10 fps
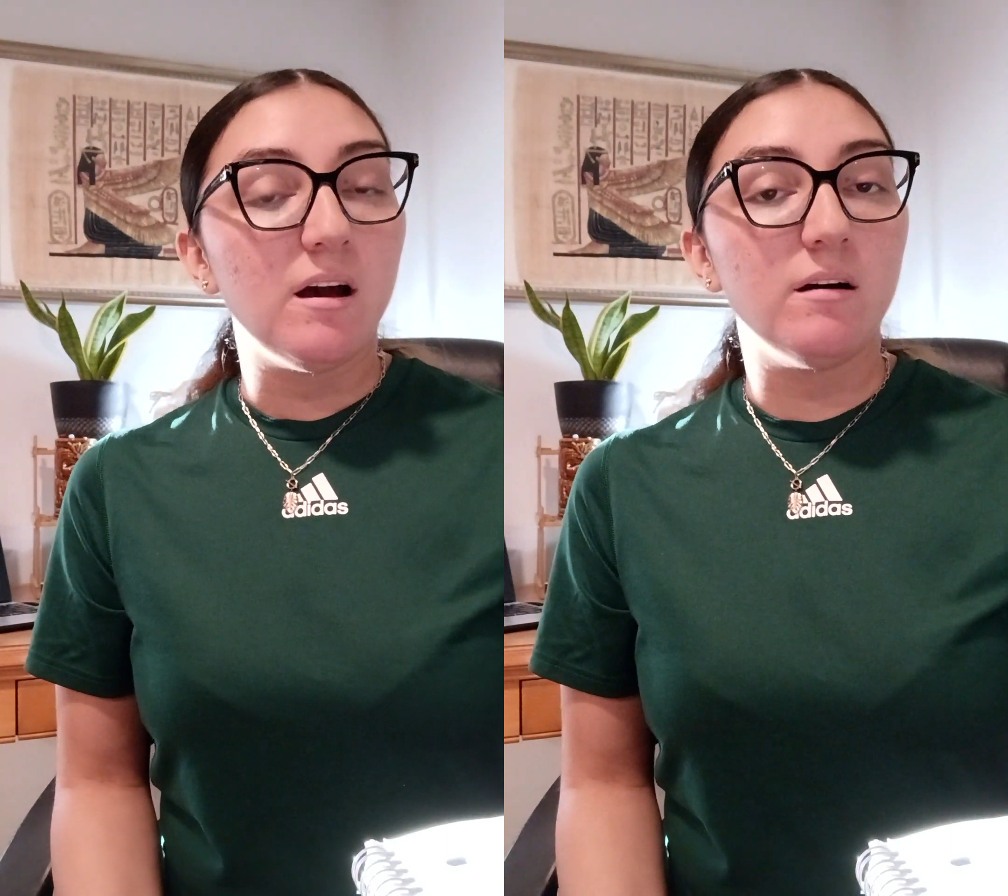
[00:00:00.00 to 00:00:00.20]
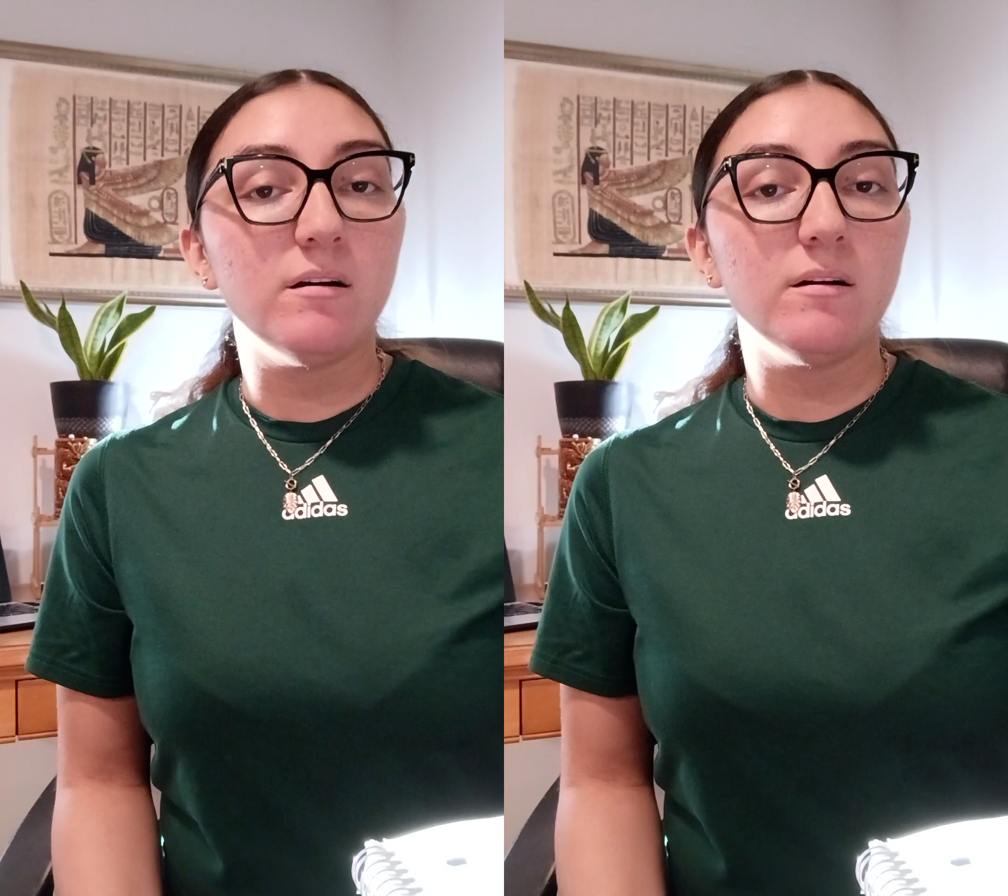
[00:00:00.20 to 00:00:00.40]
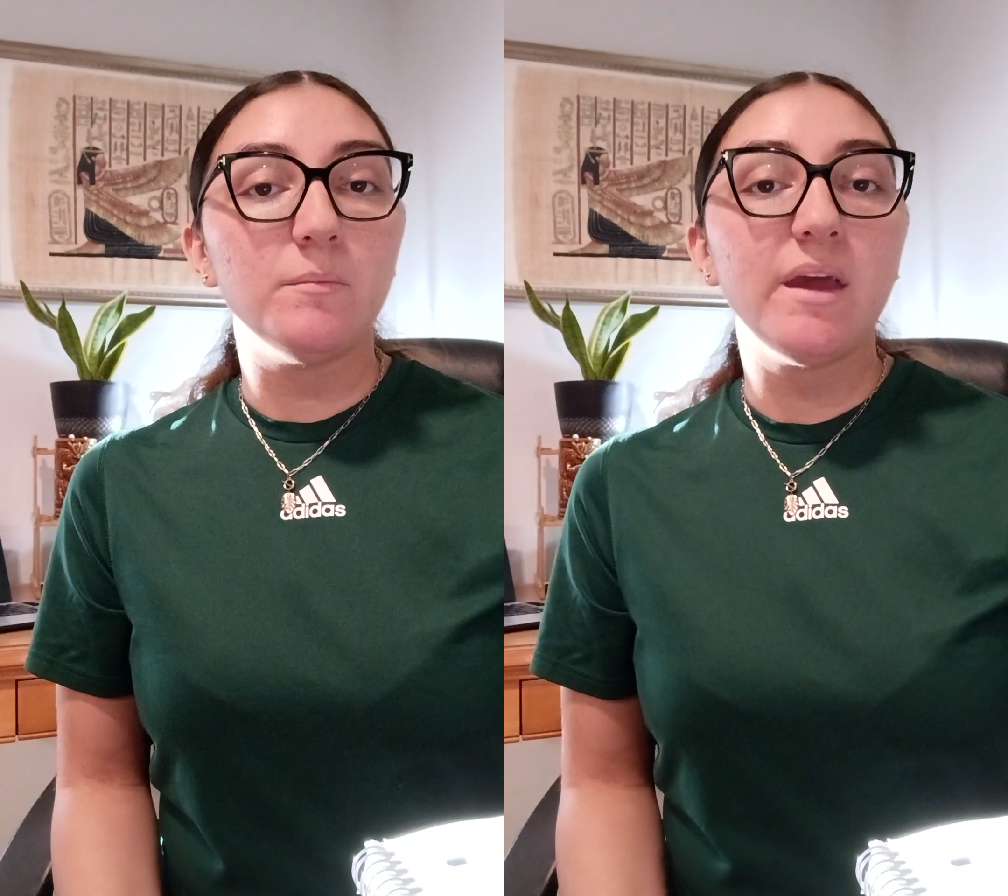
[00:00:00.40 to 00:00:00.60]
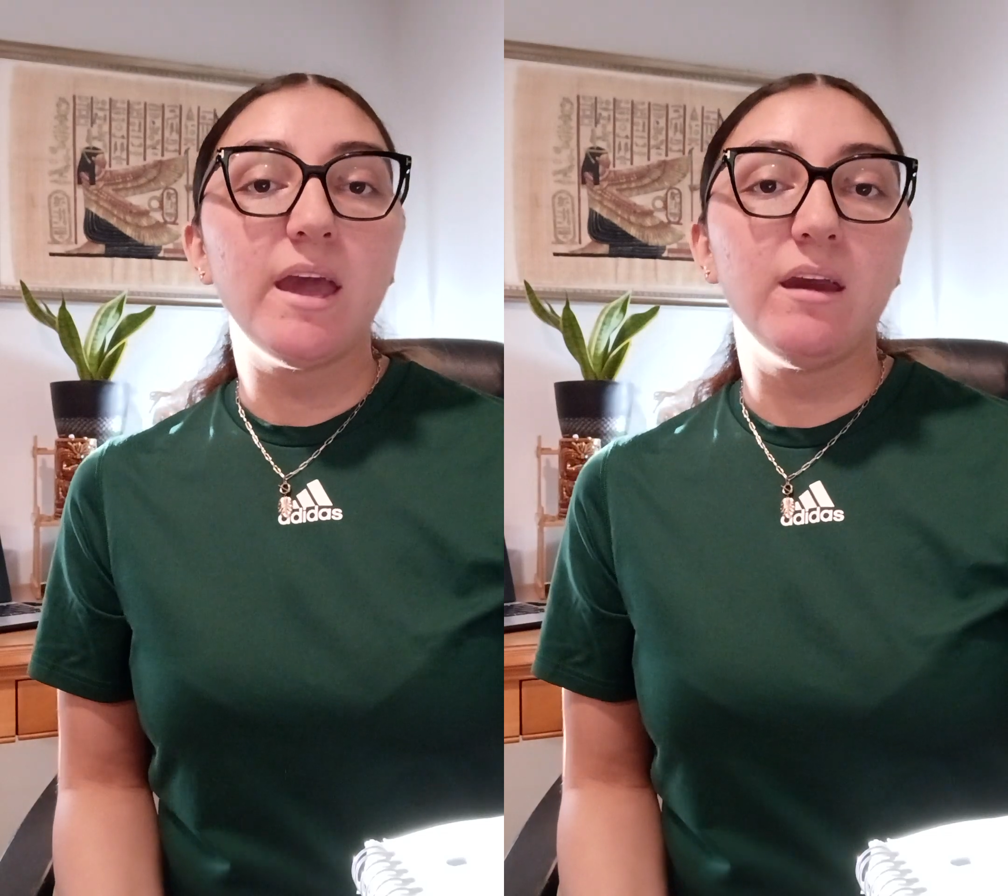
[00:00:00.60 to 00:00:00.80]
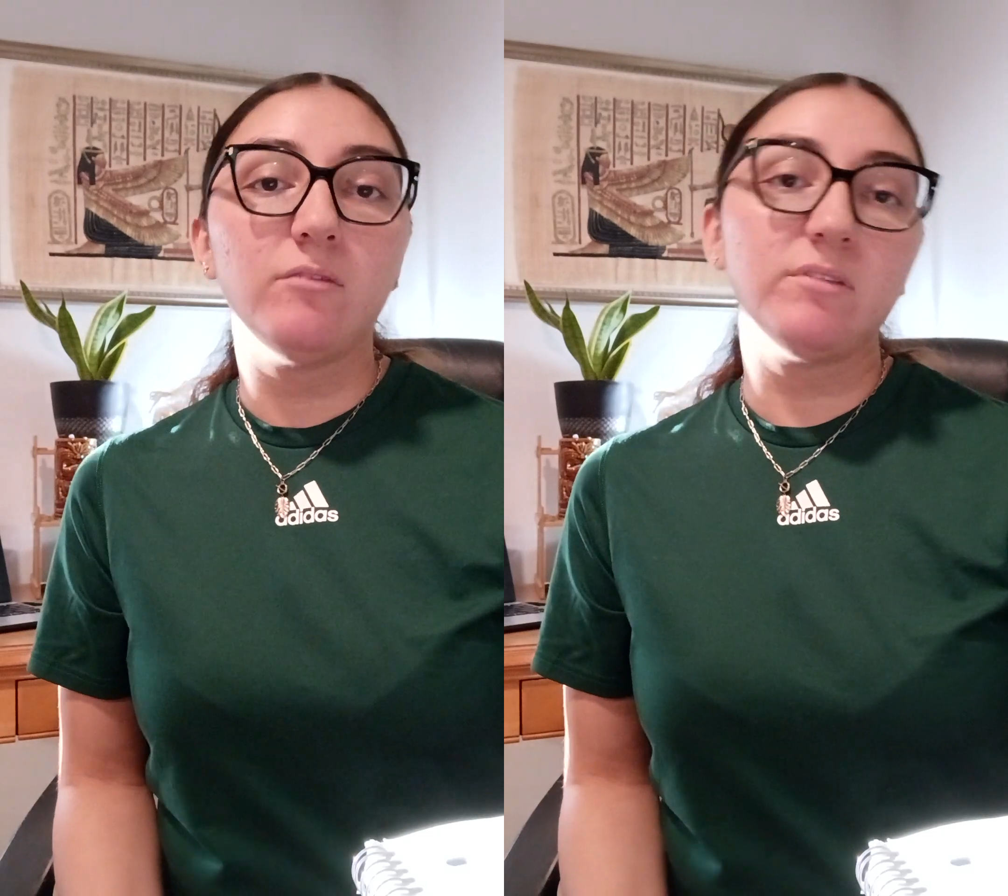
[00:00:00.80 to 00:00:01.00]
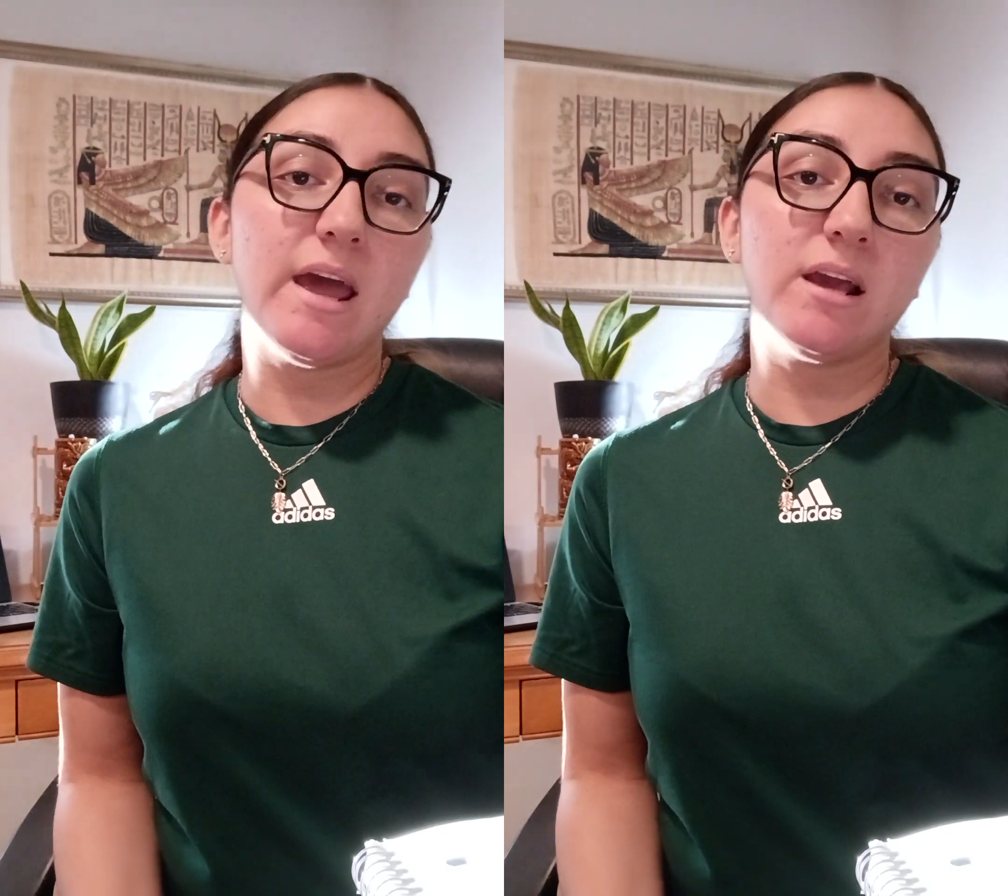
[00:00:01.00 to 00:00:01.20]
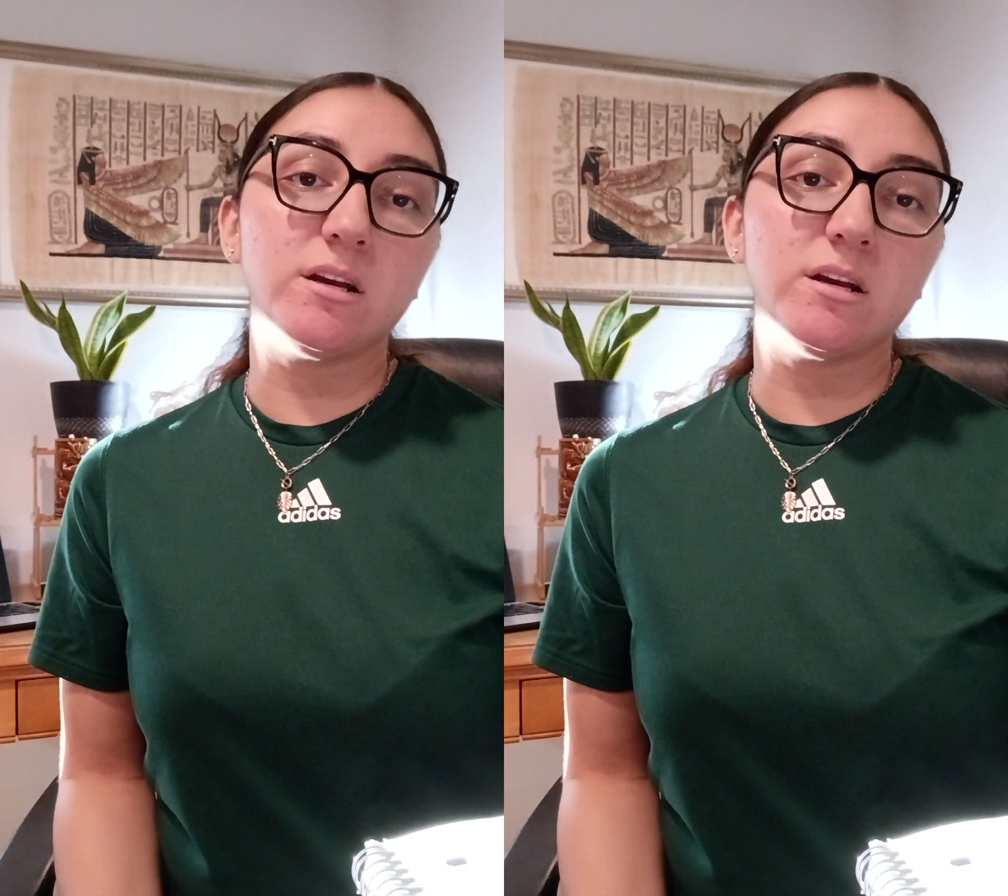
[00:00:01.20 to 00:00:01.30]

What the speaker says: have like